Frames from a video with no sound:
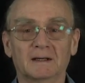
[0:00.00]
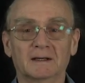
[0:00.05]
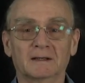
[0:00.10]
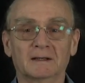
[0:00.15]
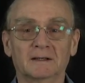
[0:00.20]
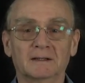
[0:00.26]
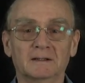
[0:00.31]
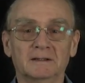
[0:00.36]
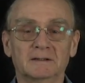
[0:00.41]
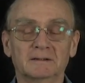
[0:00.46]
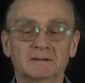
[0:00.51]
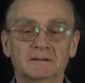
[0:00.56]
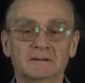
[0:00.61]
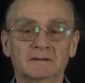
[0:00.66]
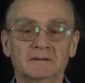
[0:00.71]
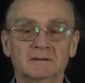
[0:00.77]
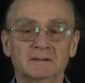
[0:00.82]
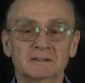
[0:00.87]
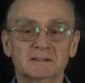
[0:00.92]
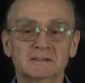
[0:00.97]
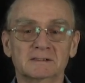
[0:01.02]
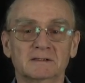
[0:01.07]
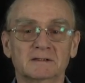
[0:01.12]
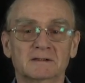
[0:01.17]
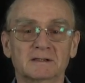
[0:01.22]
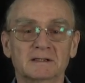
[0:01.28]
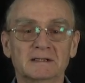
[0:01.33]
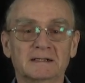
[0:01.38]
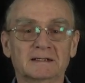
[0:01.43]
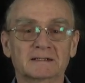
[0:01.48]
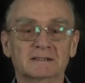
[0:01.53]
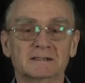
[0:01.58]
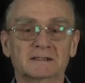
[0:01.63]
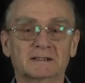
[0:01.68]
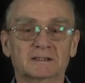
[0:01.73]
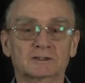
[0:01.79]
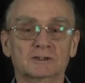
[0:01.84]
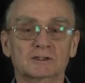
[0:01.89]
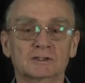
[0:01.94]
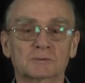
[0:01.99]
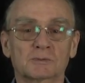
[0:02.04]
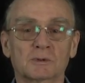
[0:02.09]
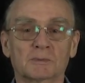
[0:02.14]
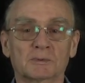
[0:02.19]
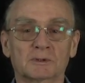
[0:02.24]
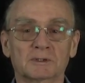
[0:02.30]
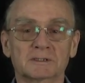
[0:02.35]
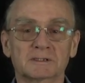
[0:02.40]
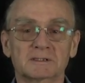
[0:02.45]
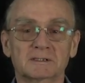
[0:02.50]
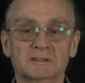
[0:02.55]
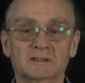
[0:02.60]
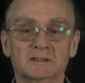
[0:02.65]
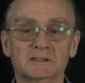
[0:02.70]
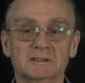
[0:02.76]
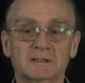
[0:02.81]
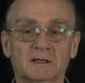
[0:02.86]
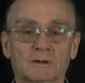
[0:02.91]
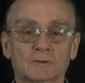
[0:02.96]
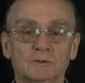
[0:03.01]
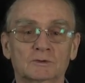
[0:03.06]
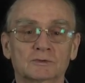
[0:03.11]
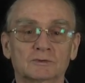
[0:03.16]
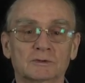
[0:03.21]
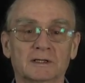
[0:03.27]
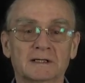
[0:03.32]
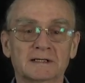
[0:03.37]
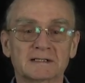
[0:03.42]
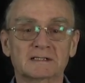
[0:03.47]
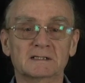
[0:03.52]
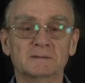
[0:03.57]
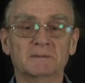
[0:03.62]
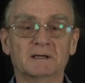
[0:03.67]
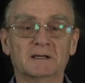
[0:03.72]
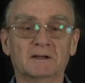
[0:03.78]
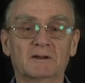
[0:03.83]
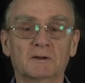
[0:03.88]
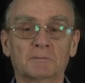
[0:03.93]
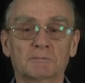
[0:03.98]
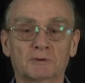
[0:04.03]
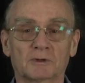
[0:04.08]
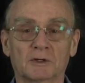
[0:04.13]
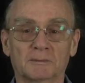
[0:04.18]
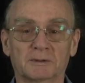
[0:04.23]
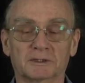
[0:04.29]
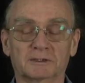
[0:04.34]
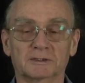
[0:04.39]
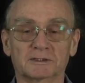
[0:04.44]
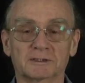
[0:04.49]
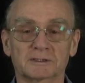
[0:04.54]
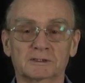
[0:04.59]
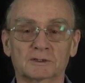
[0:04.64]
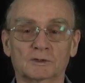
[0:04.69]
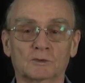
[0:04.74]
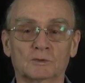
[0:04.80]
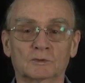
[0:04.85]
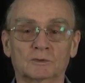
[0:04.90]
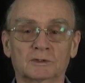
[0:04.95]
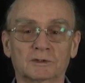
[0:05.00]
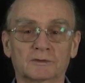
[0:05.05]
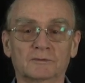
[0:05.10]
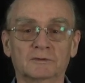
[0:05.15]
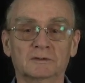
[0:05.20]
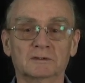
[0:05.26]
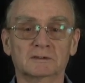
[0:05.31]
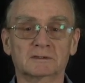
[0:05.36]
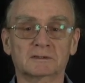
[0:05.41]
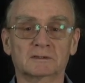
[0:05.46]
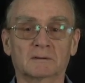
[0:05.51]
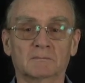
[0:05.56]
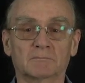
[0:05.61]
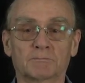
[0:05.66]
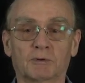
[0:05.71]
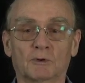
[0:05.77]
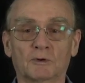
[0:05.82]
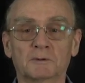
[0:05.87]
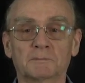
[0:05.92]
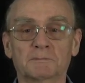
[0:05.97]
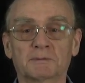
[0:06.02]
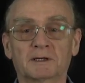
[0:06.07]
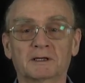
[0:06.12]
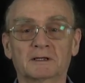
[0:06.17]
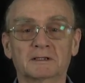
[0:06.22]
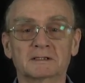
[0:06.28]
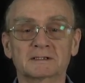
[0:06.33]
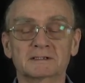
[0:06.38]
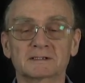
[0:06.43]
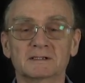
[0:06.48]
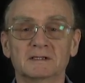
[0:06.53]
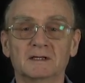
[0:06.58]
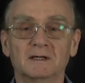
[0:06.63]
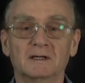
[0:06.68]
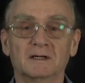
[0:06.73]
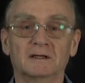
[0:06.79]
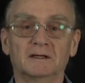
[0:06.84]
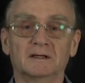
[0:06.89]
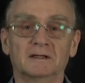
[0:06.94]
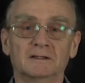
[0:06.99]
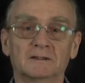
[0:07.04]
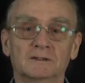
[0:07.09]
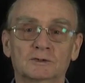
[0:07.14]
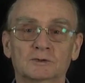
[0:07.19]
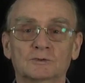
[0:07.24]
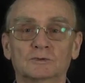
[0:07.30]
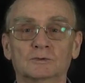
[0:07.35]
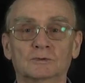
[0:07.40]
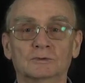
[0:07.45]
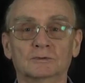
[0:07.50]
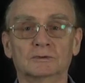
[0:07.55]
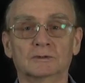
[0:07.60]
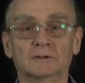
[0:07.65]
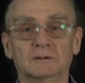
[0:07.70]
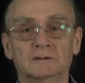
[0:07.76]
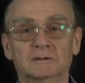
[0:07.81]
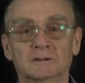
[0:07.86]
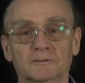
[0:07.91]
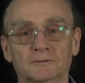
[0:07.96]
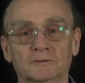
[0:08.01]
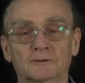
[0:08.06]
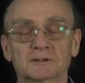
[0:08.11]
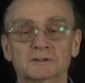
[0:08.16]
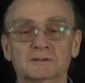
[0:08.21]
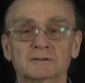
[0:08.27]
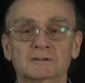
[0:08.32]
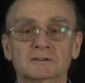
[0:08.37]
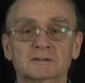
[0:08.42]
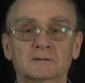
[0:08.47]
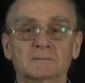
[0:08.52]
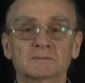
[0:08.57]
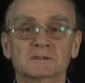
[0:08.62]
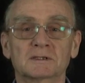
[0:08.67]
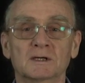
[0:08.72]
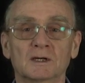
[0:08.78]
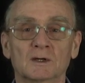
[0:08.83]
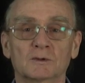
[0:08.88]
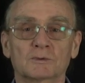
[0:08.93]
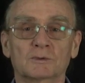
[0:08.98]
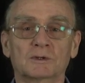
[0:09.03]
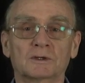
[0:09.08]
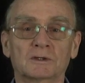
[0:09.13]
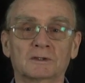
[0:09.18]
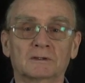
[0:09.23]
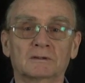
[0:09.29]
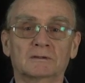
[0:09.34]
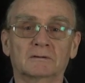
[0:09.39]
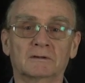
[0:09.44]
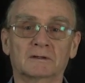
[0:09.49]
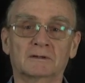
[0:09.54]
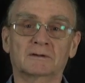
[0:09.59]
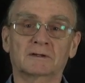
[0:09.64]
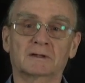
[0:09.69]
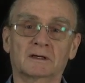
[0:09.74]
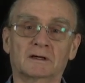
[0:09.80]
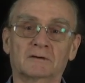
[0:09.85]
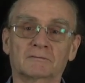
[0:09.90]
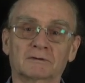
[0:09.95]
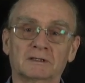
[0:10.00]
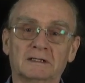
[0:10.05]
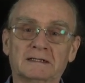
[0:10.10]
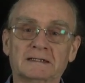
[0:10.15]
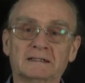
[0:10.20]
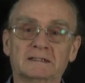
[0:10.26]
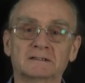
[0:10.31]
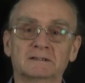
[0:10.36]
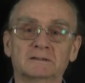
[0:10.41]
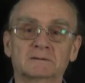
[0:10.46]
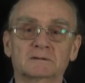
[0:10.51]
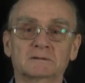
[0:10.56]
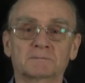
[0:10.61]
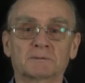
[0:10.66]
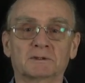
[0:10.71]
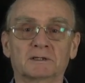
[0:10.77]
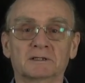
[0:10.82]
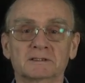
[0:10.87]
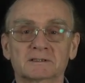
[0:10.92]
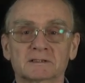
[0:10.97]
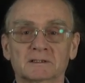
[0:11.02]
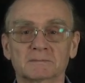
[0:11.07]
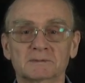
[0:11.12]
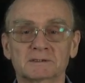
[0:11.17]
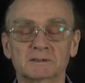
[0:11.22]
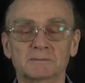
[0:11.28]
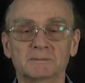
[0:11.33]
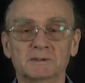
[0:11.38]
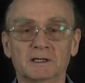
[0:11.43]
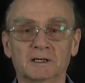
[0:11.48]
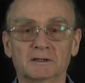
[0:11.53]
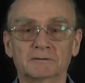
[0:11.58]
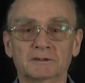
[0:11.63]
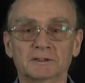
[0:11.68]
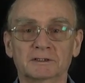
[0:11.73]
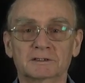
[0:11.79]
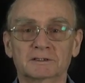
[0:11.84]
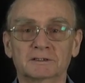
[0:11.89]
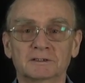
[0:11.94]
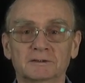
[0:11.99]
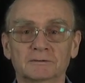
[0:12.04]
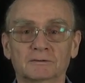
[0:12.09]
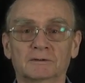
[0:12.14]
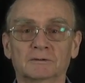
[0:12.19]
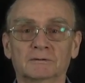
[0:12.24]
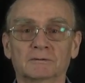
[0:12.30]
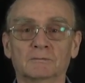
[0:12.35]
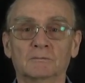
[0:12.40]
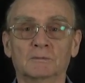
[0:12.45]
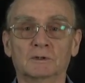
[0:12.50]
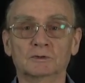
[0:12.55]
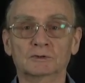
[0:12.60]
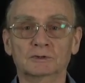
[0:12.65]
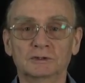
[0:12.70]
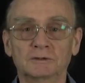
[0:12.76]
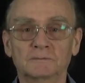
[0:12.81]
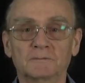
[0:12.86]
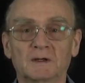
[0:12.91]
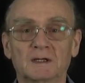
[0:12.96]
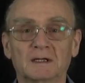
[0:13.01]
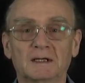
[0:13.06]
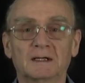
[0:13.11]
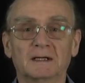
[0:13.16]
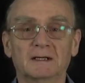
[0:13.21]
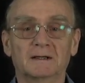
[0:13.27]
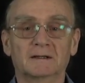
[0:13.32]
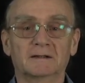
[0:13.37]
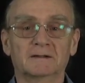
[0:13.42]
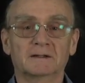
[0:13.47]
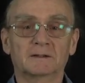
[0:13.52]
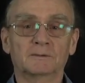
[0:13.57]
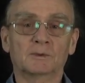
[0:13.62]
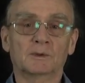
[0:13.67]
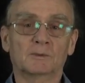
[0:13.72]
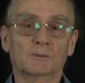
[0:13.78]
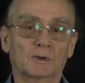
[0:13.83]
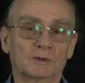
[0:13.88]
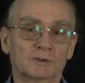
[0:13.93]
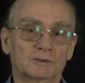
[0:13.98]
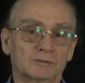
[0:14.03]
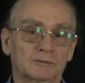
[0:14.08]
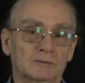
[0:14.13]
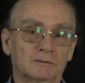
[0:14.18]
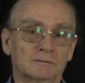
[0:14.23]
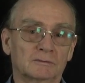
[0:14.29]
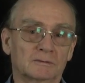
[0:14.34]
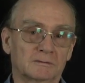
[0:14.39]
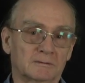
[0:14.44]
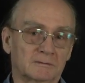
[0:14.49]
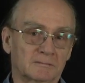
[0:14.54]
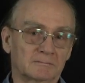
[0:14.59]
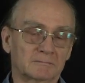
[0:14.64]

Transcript: And this and the next lectures we will discuss how to estimate the parameters. So given some point pairs in two different systems, and they are related by some similarity or motion, then we want to